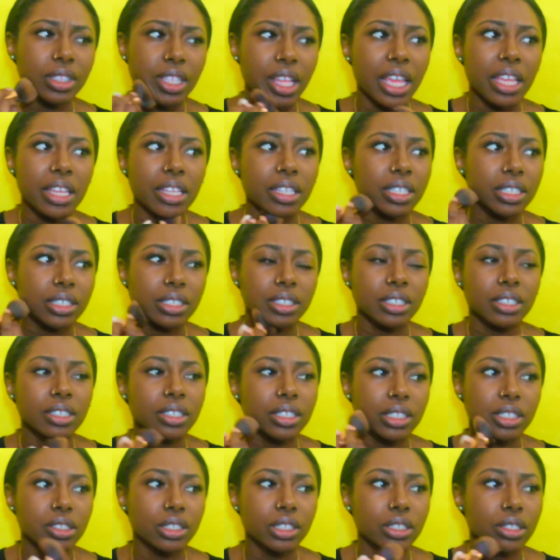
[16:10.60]
like,
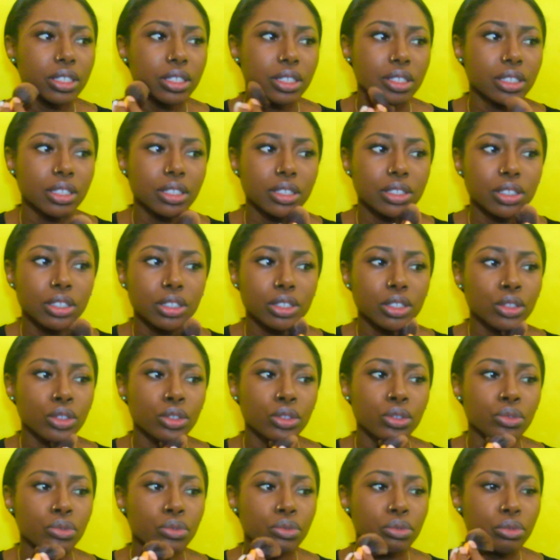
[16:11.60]

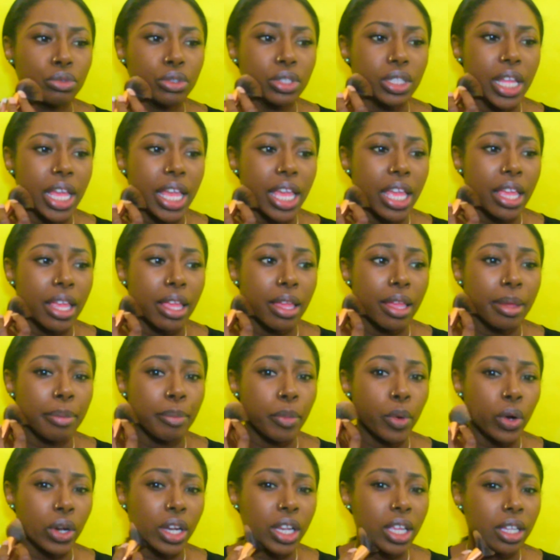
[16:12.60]
Tuesday
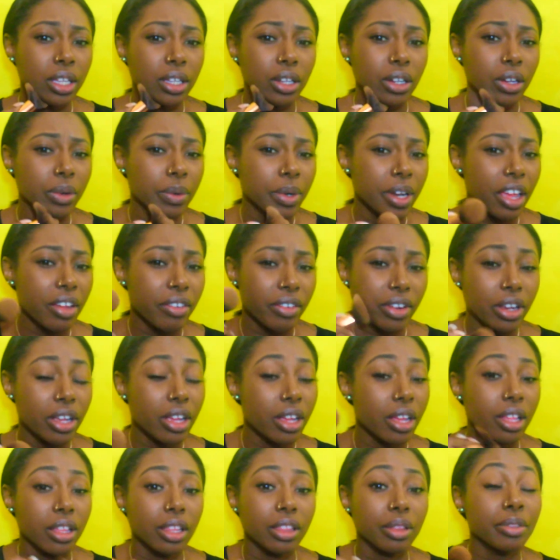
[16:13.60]
morning or whatever,
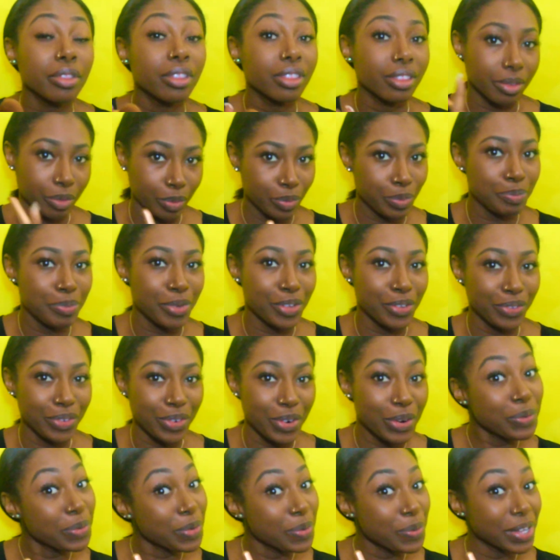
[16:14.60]

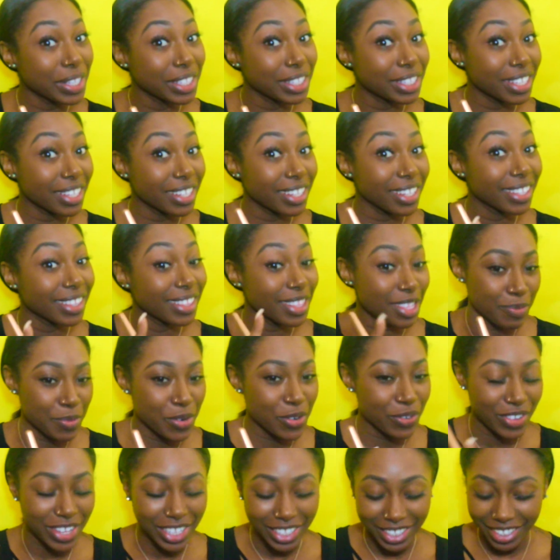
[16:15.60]
before we went to the
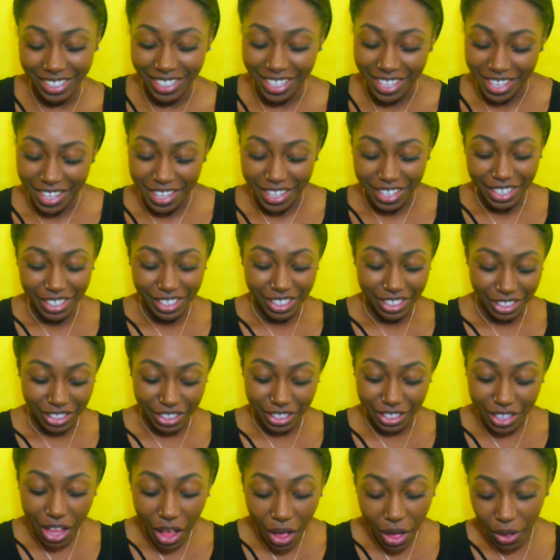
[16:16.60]
movies.
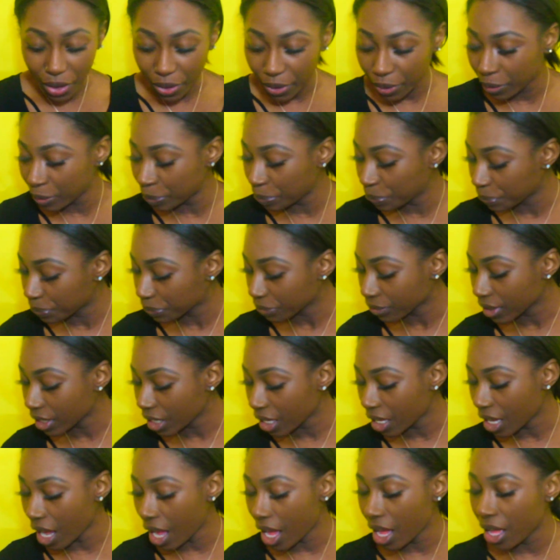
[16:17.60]
So,
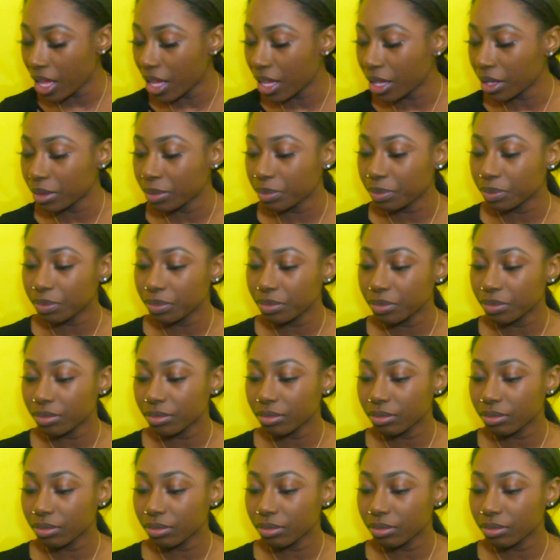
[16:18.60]
okay,